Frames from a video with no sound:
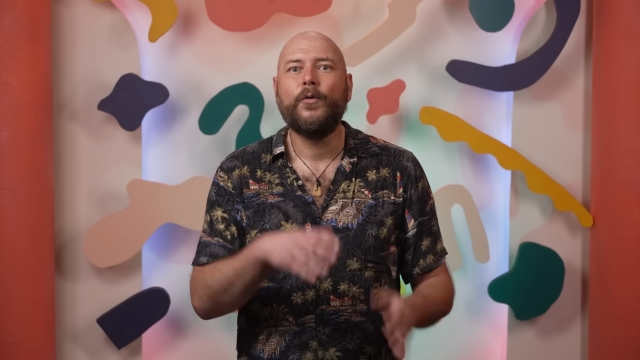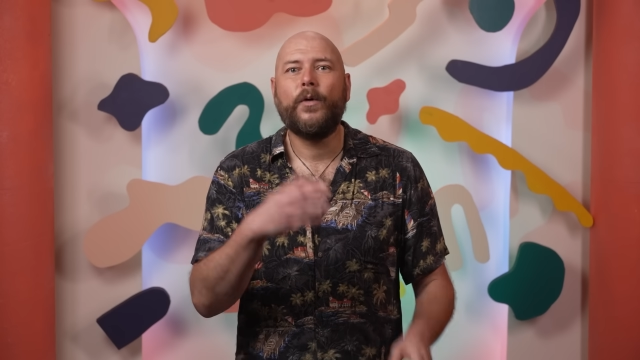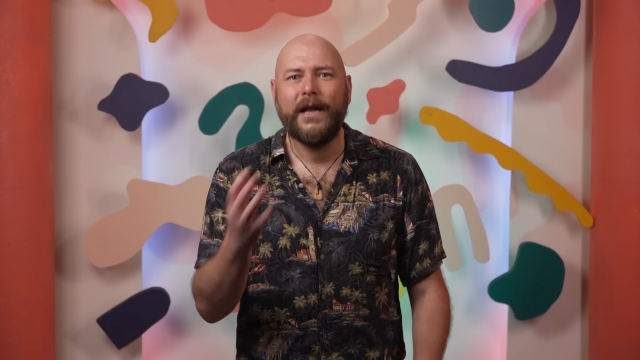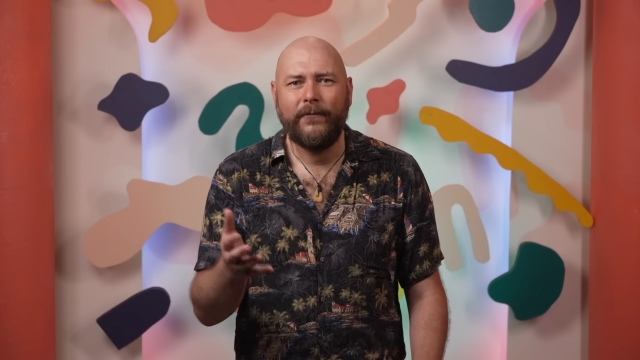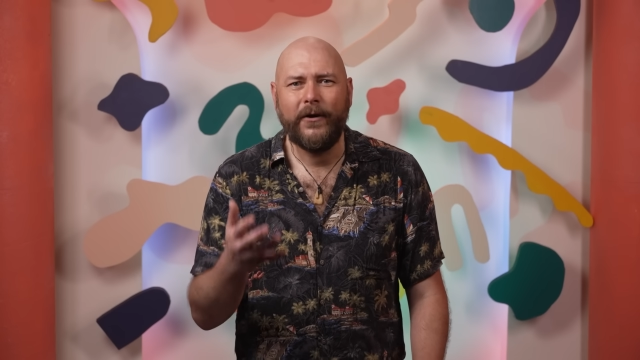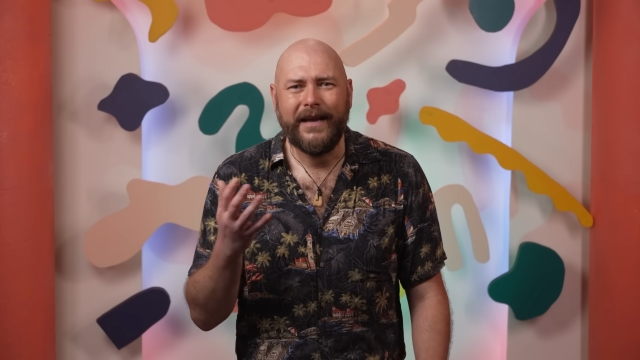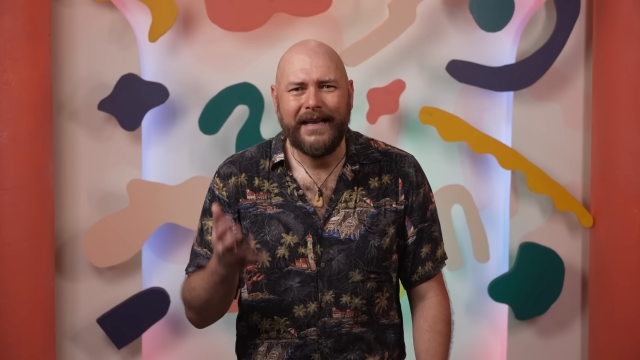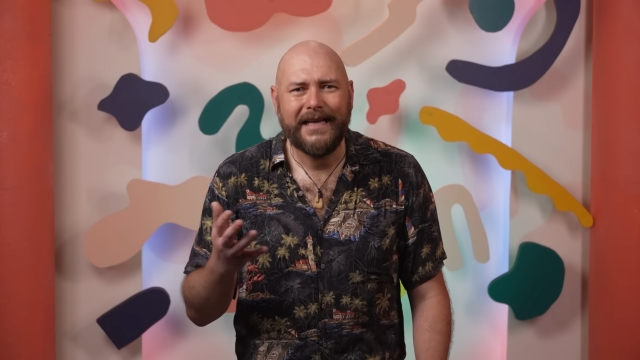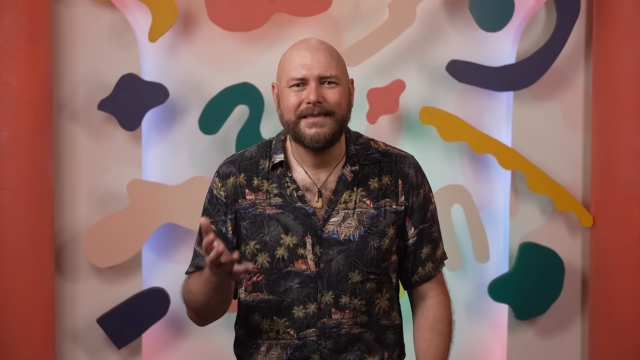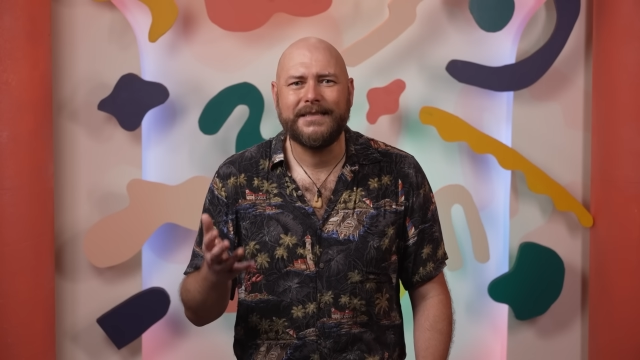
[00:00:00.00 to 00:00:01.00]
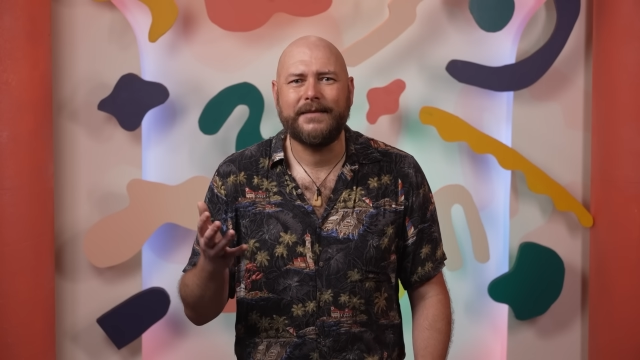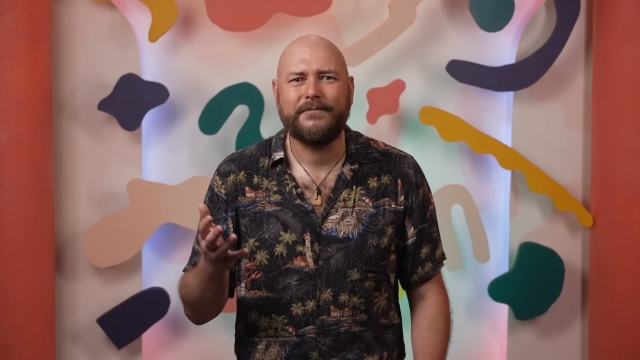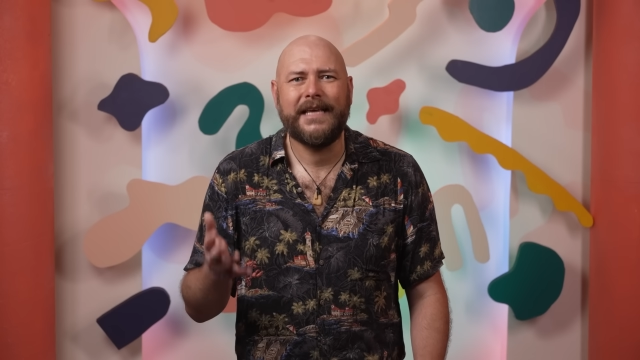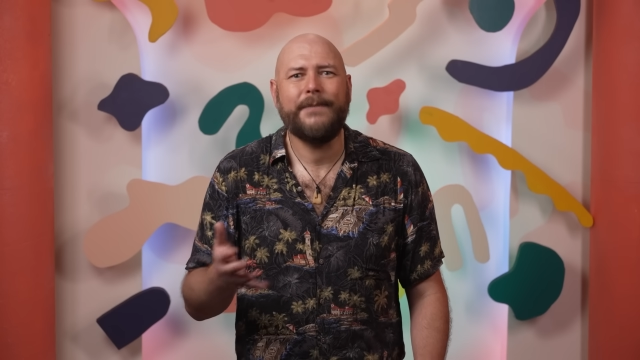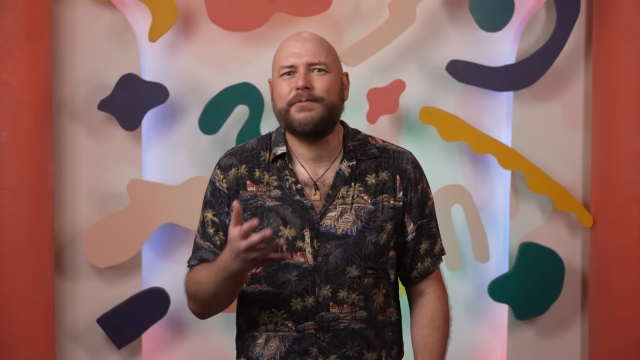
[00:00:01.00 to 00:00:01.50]
whatever it is
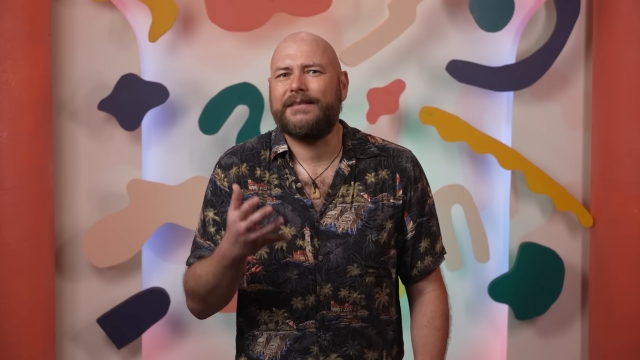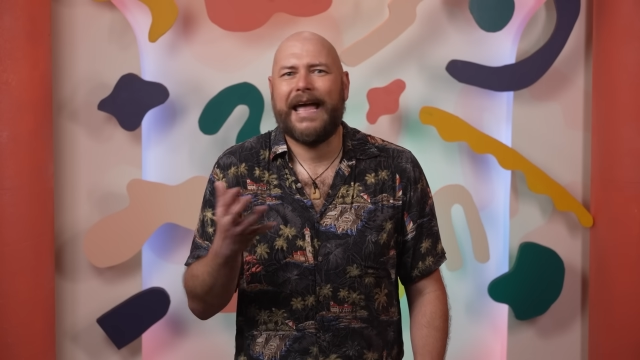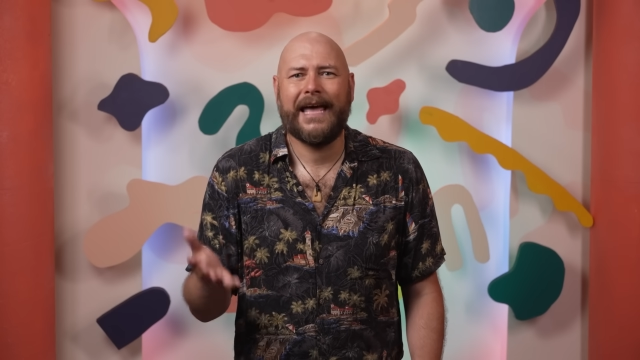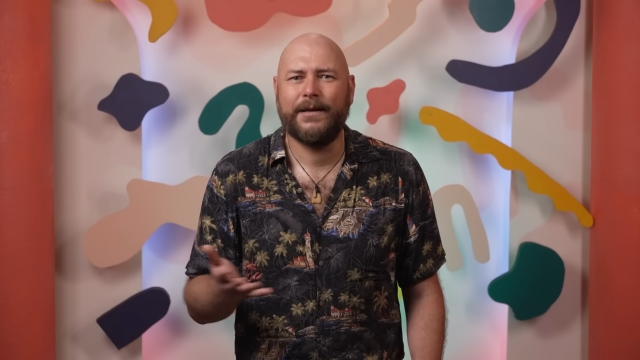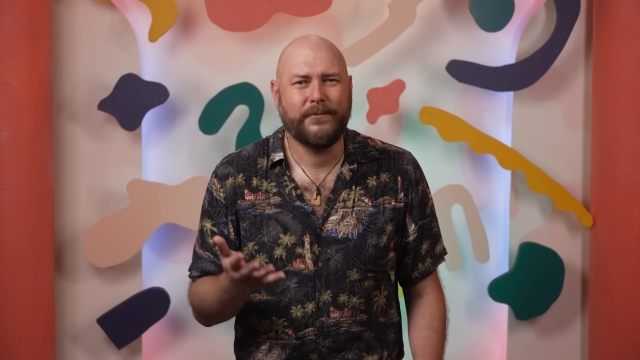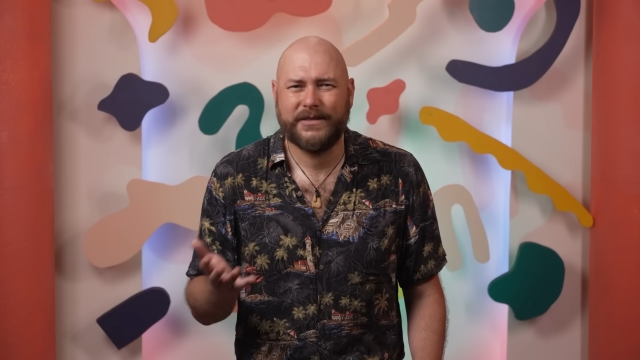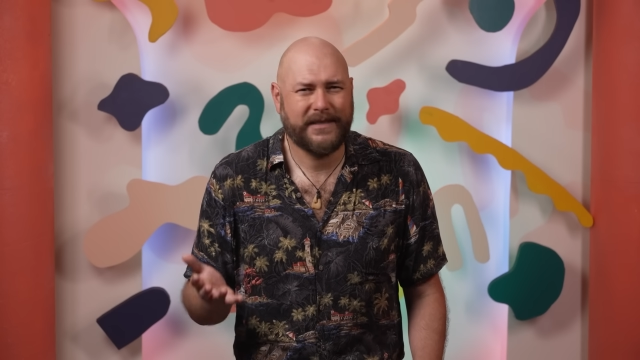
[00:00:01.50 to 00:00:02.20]
that keeps atoms